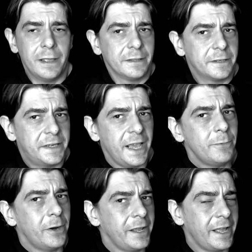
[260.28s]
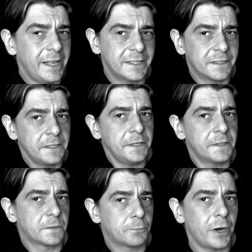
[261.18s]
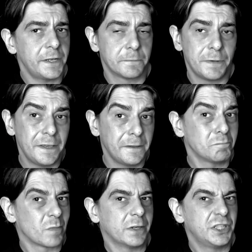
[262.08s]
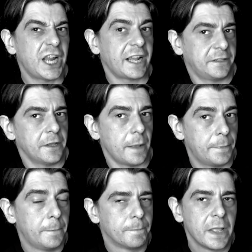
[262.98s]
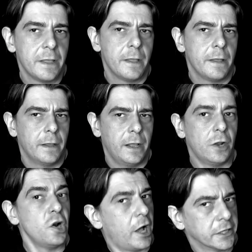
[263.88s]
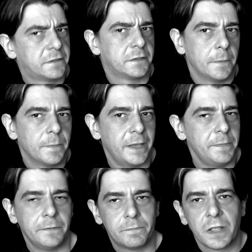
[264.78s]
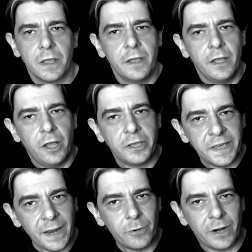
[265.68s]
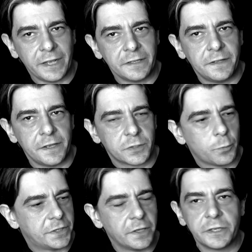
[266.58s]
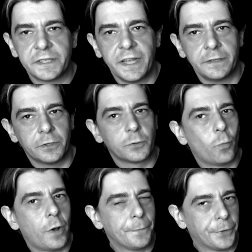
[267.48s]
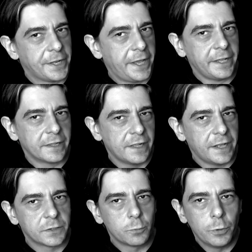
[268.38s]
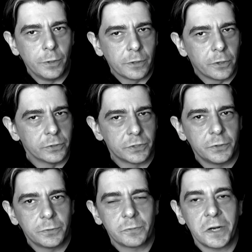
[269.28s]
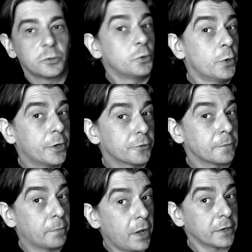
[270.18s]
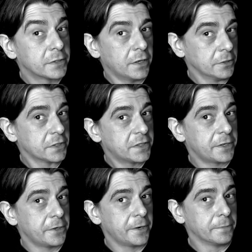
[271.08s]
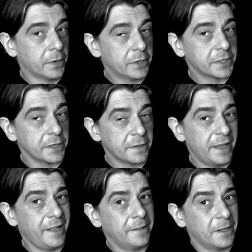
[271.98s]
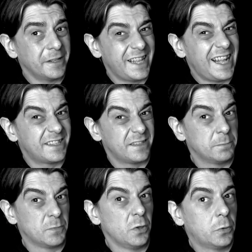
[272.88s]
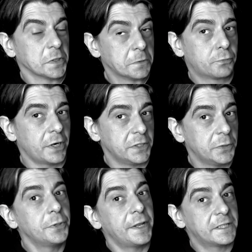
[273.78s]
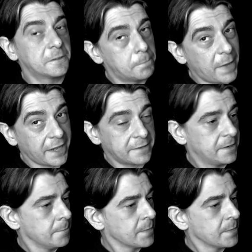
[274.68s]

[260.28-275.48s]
the camera has seen its price being jacked up a lot. I mean, a camera like this with the standard 1.8 lens will cost you around 200 bucks on the second-hand market, and that's the lowest price you would expect.